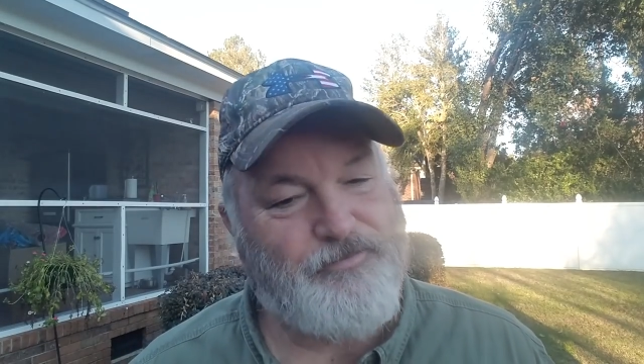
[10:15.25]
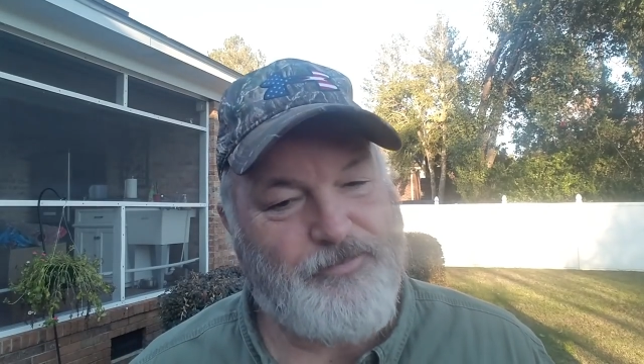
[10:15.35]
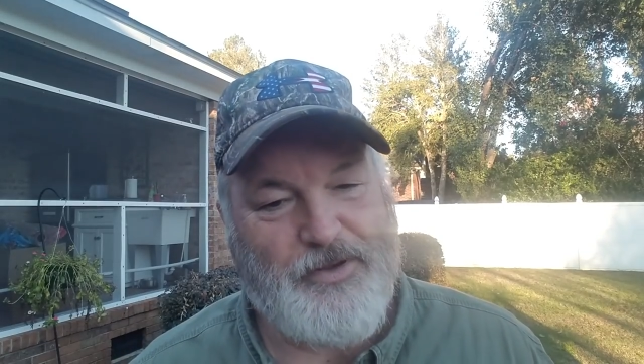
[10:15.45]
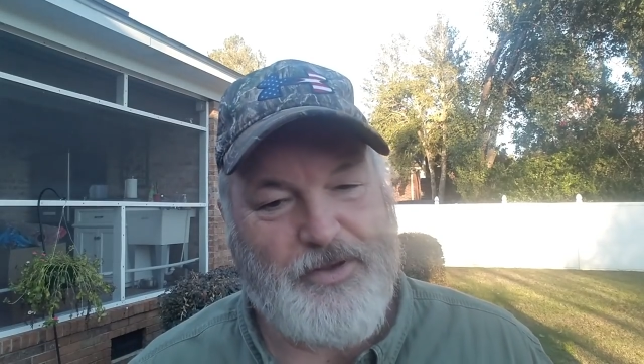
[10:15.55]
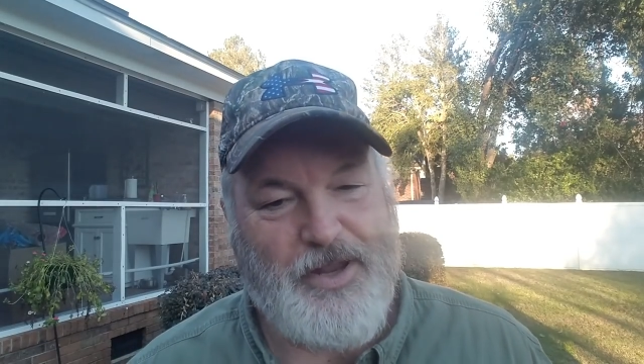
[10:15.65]

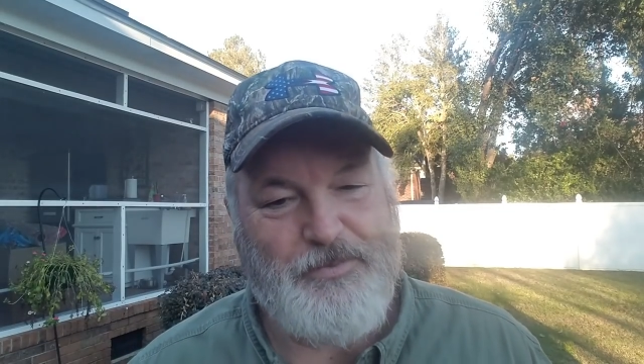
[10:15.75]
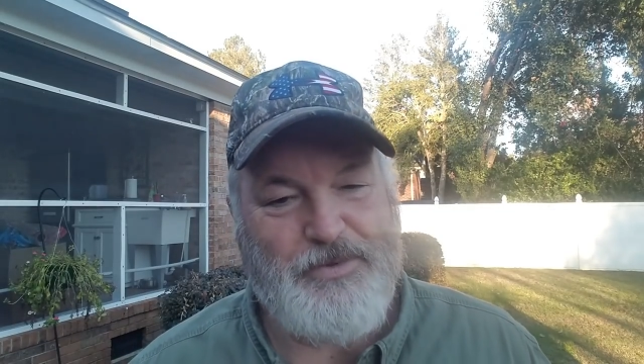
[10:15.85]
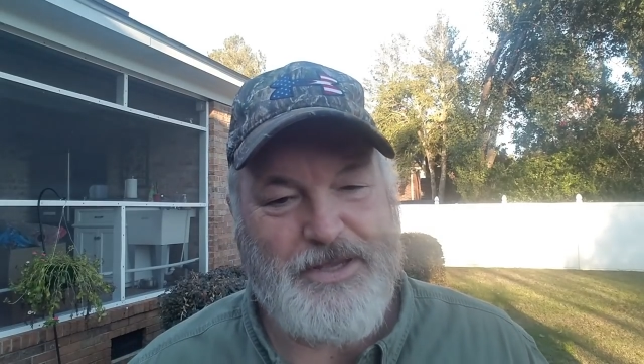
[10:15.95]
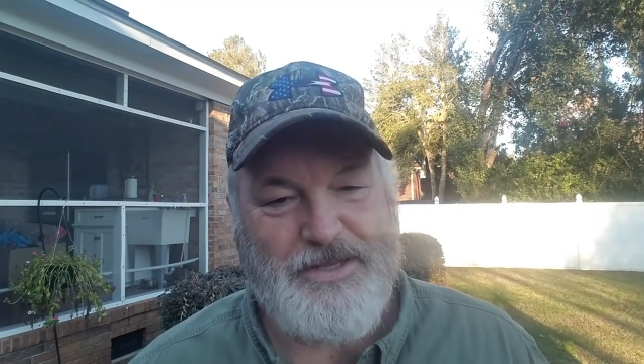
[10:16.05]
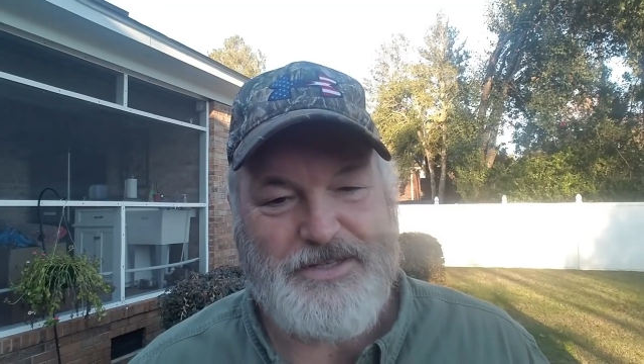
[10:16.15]
the
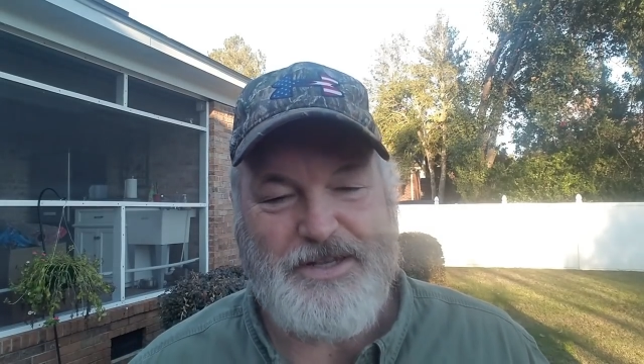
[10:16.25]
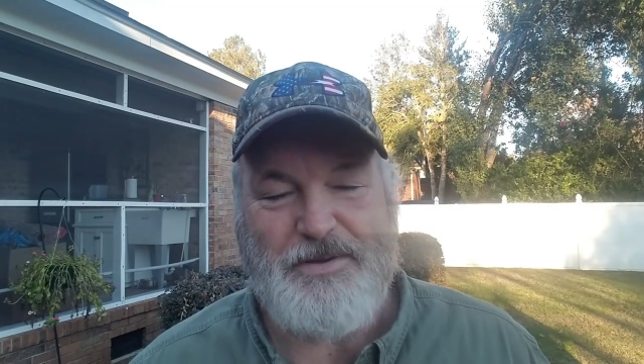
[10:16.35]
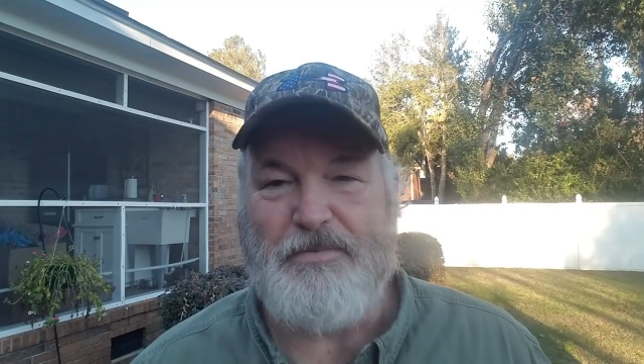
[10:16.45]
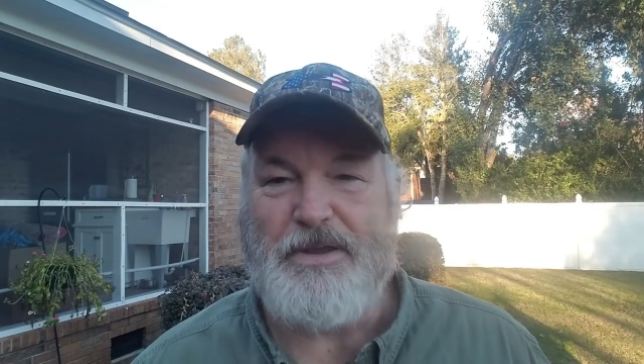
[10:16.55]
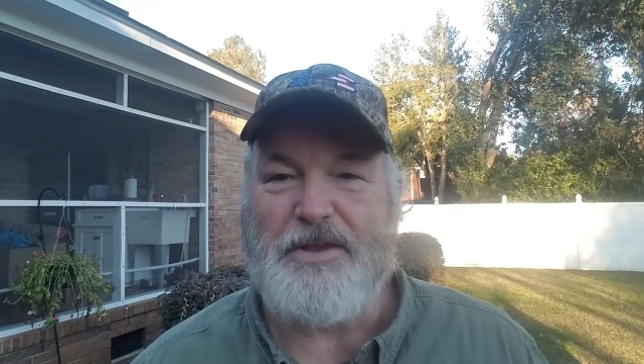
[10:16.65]

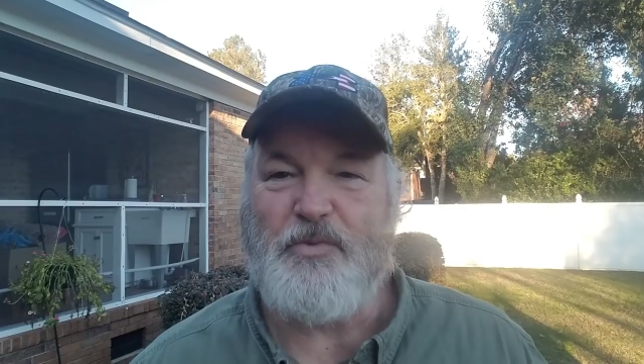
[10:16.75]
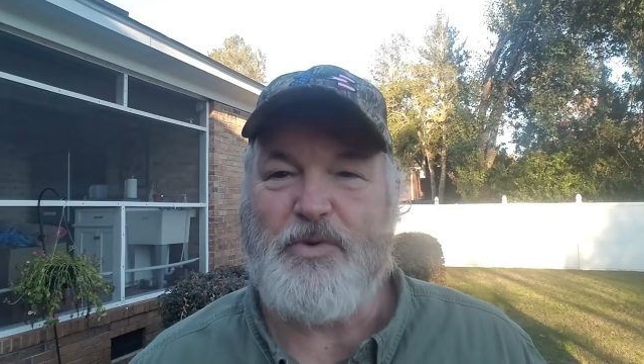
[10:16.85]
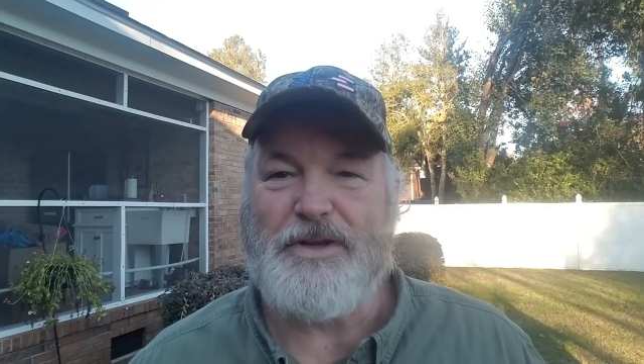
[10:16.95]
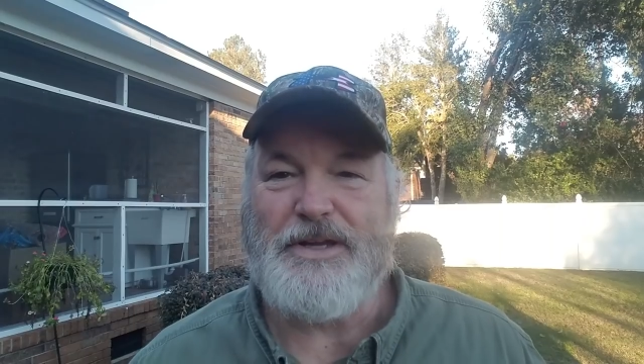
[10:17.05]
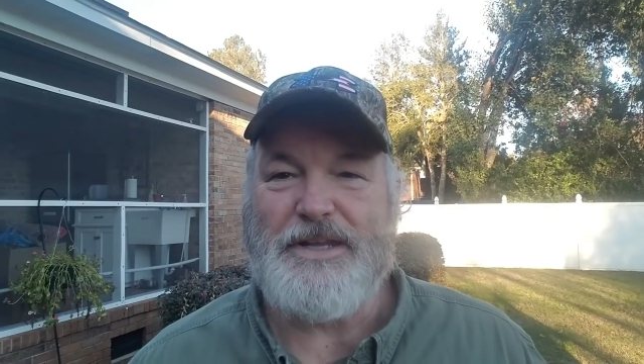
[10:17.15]
WSM being
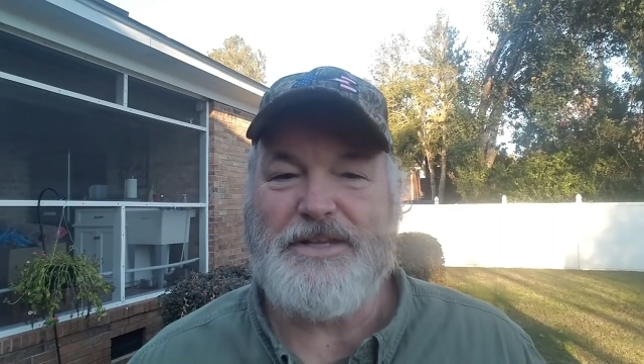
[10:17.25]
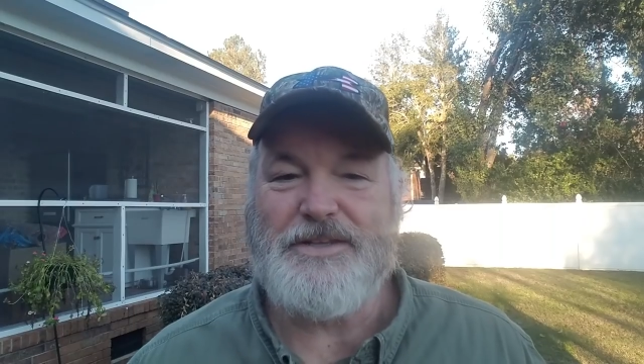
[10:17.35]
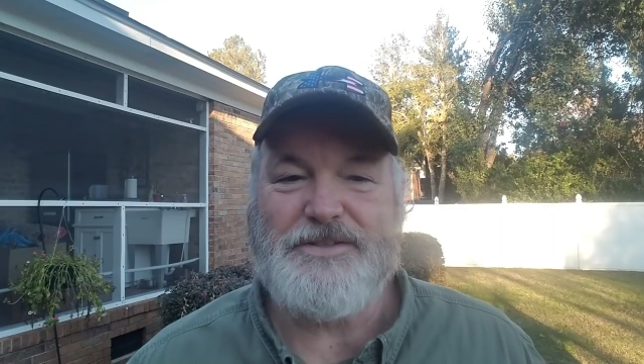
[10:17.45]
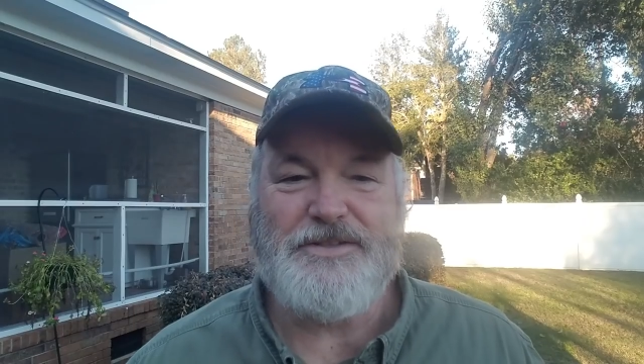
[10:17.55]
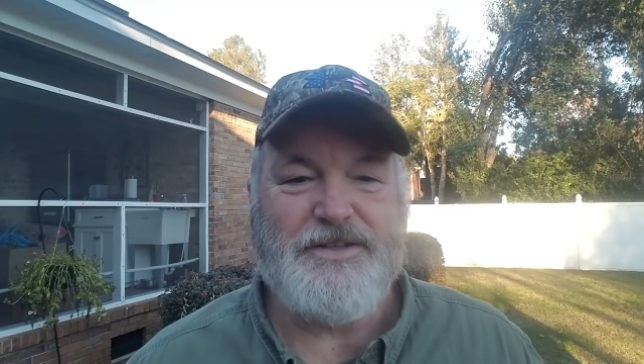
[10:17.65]
what it is,